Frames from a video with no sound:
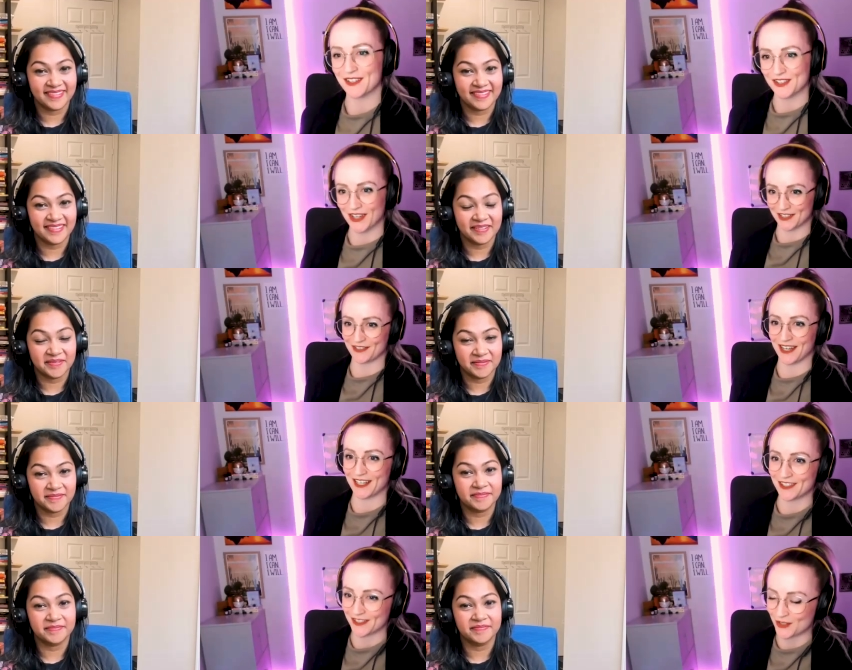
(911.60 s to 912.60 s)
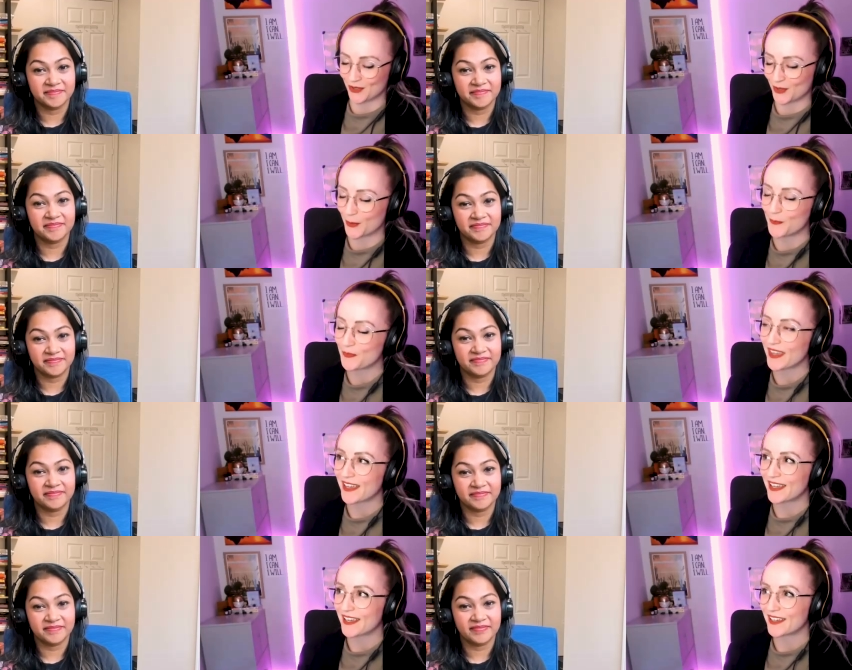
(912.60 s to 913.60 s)
Speaker 1: You're certified too.
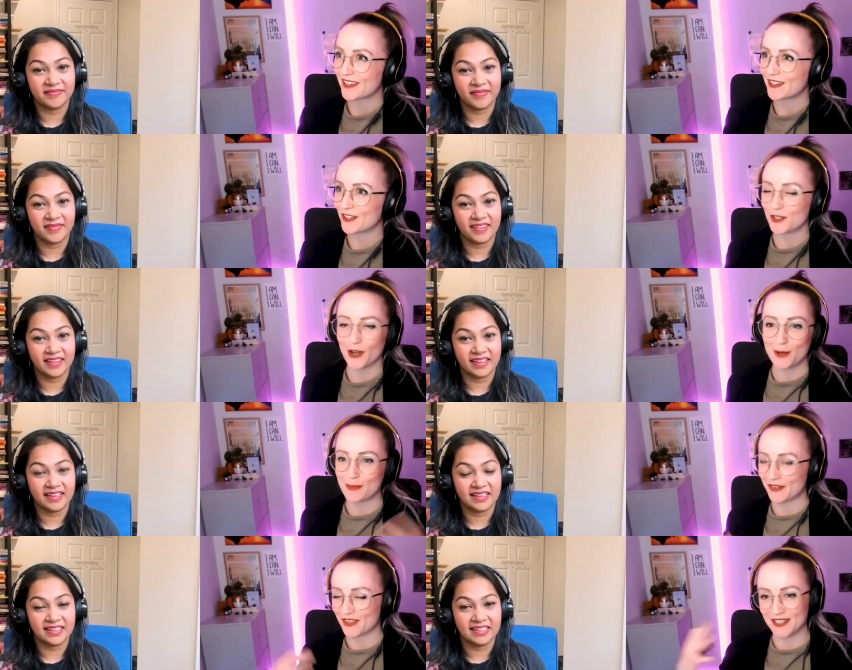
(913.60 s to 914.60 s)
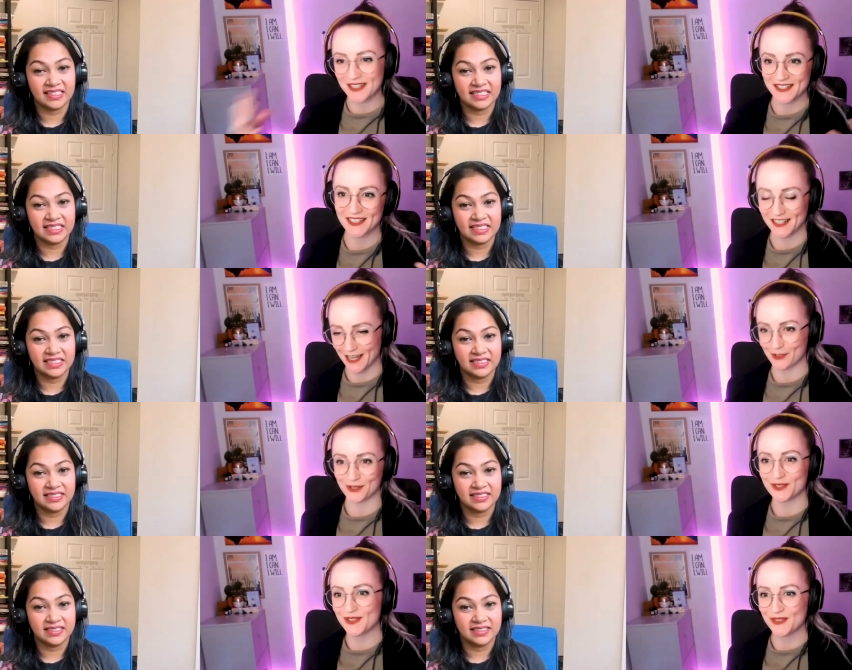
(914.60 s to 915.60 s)
You know about the listening
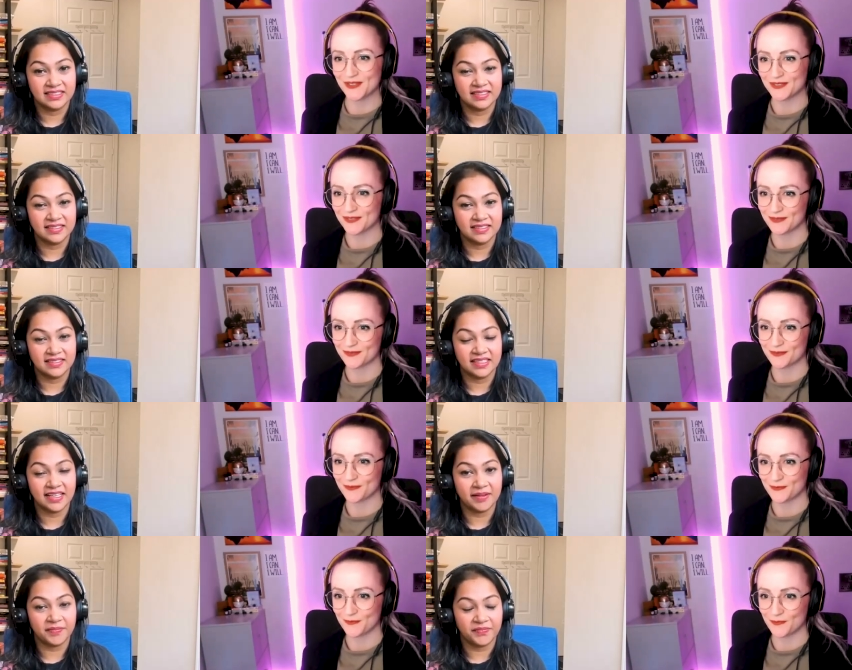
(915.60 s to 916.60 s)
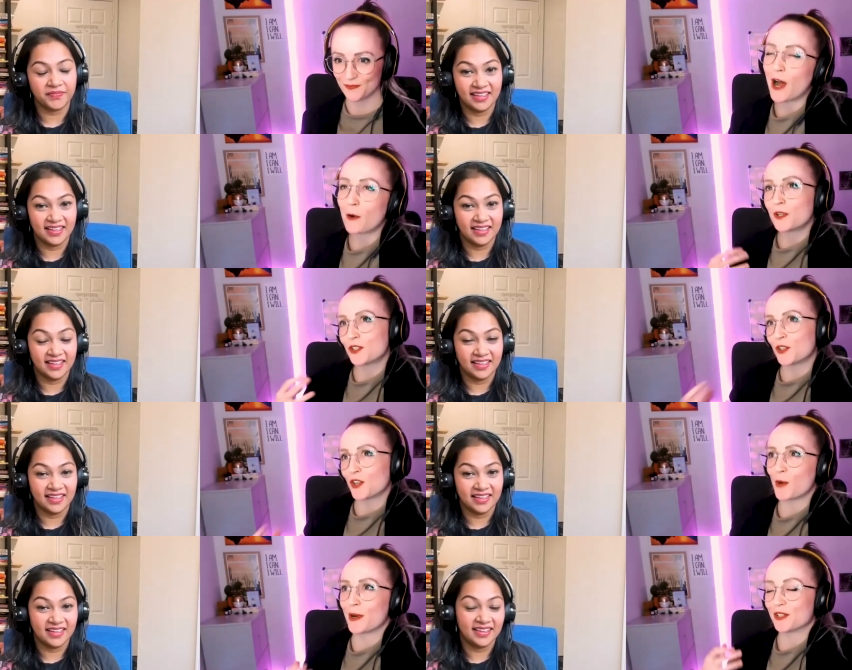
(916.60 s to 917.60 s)
levels. Yeah. How would you
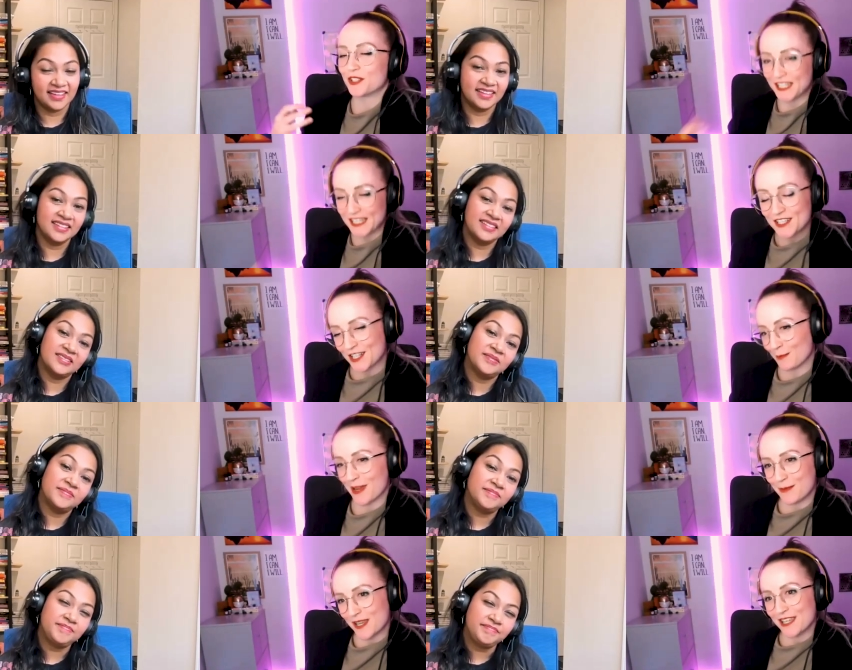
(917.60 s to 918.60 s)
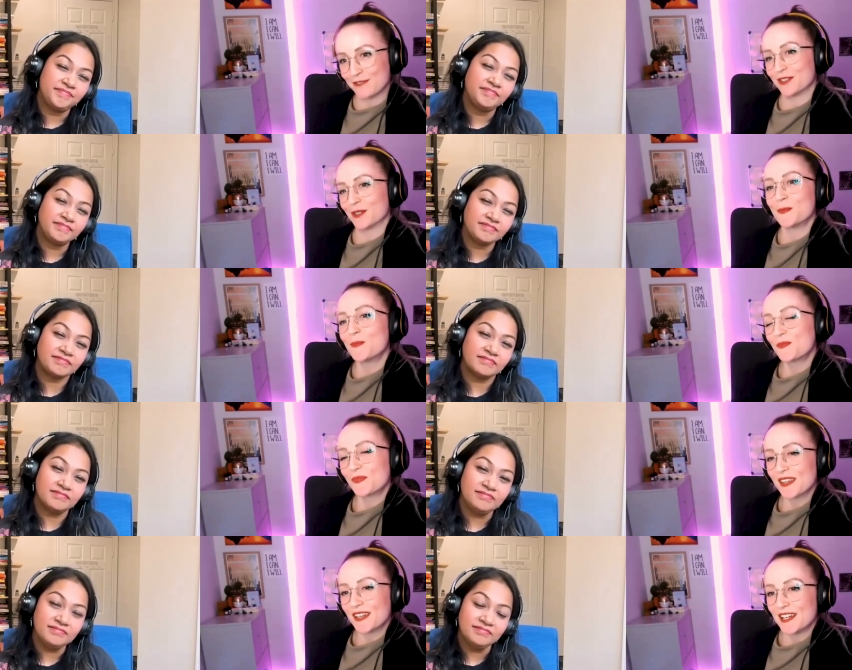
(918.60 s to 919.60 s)
go about teaching, maybe even
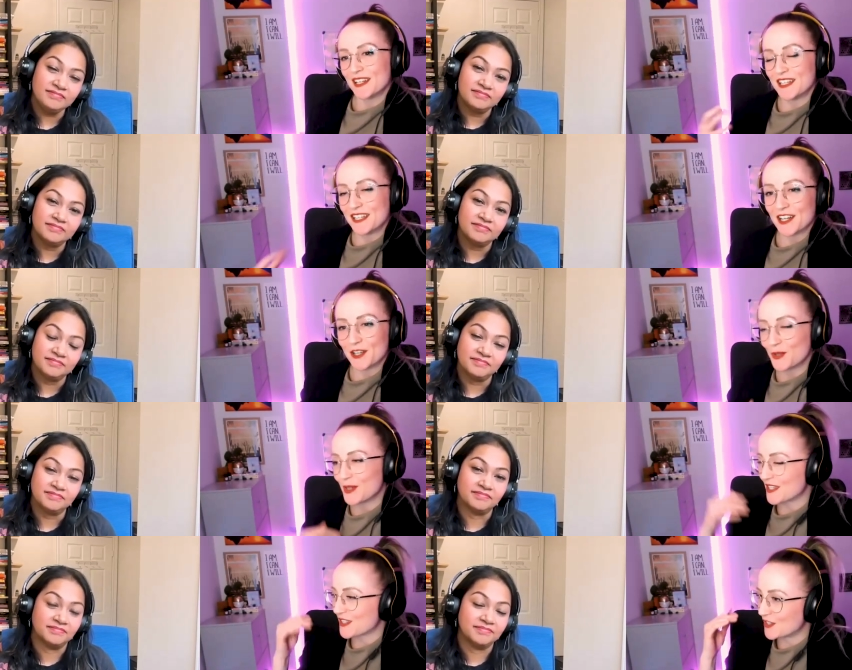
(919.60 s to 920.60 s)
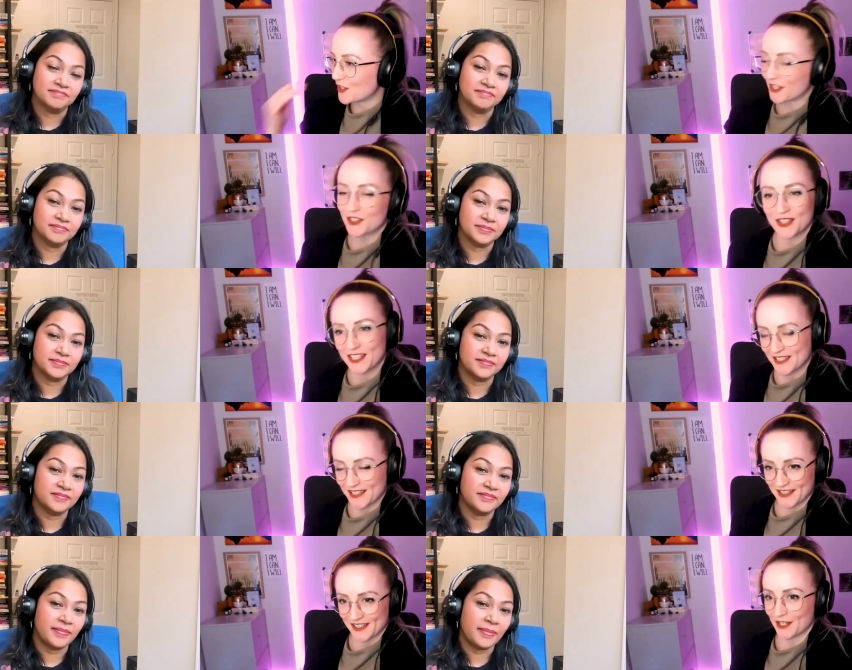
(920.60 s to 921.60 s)
a leader who is not good at
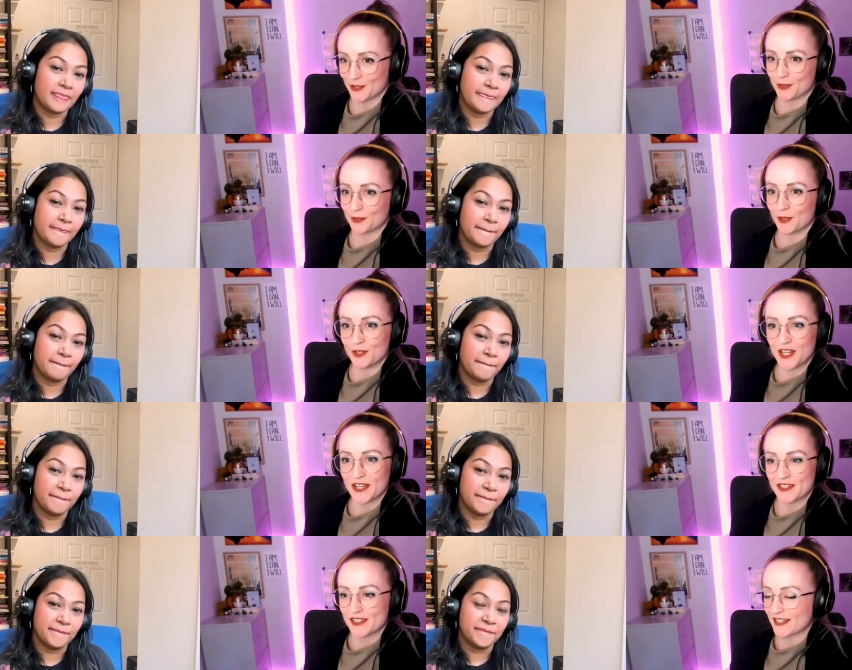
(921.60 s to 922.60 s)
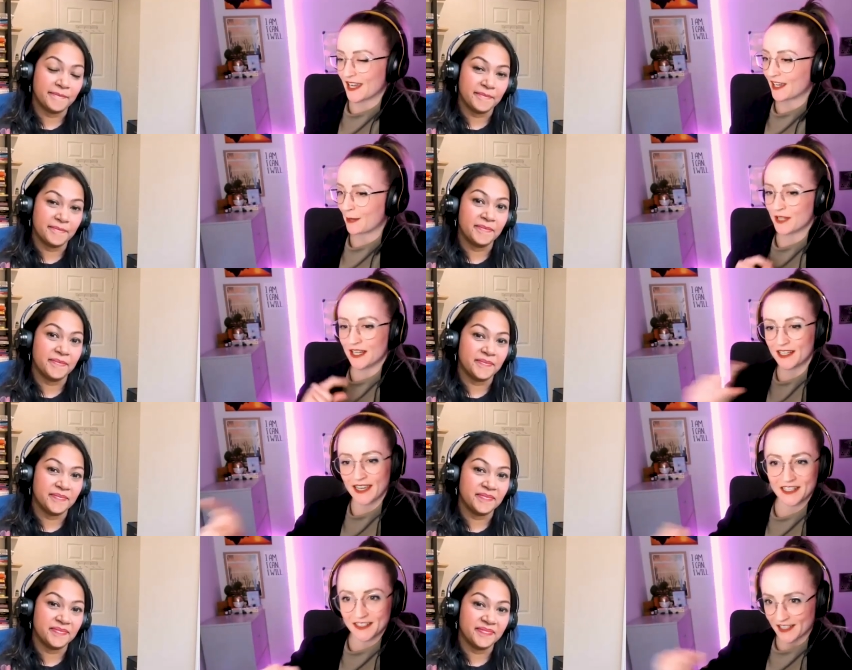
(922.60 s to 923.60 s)
listening at all, who just is like, I'm
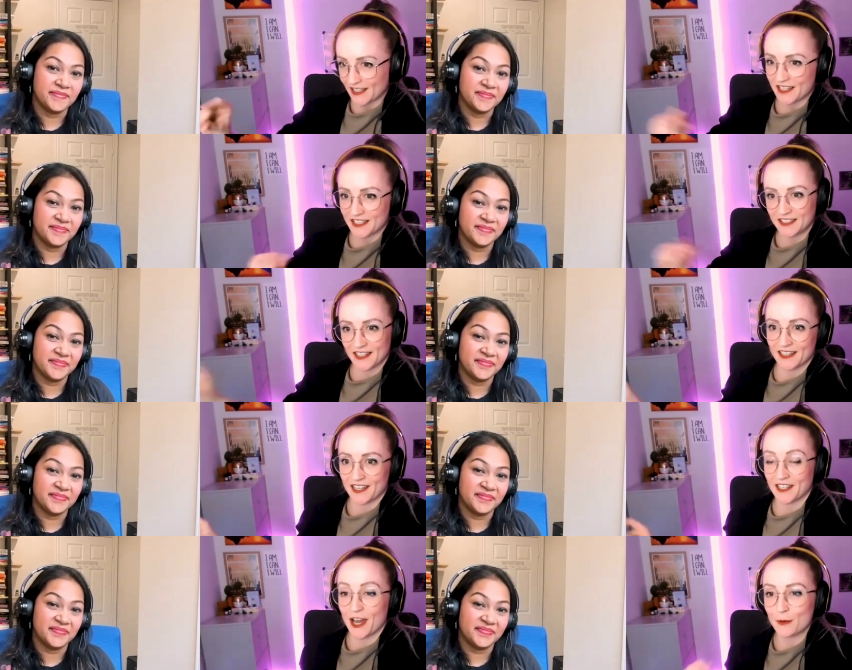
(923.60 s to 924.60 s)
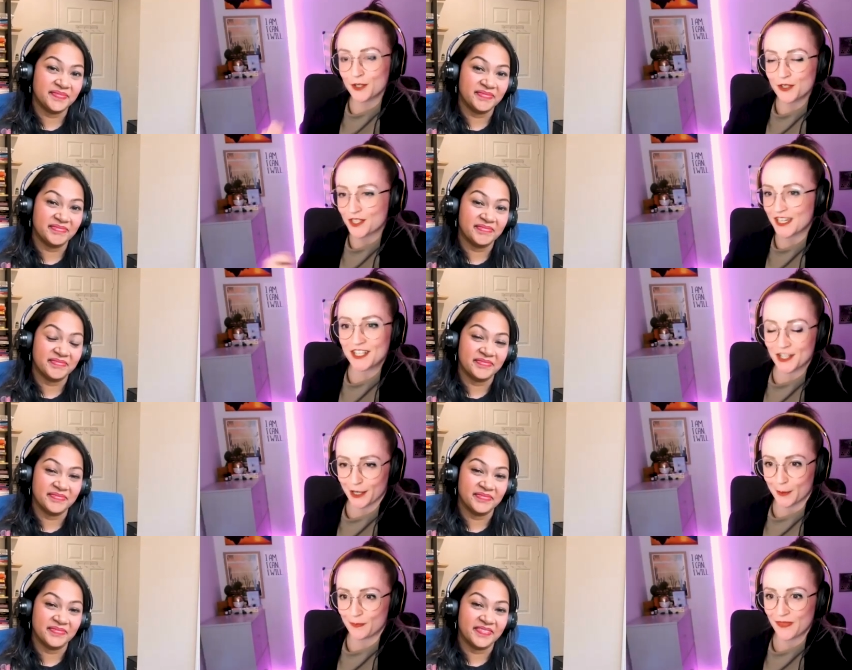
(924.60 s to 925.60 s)
delegating, delegating, delegating, how would you teach
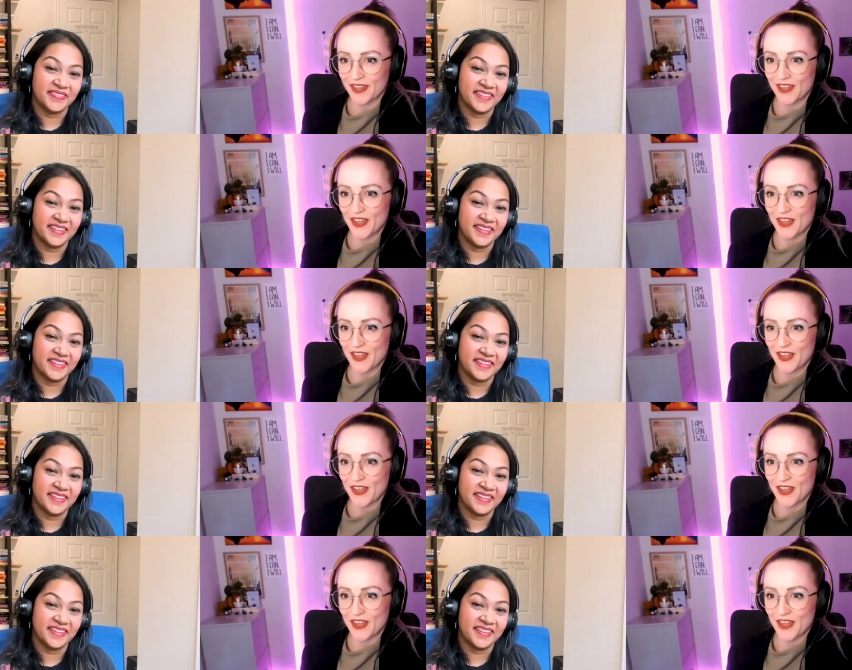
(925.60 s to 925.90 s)
them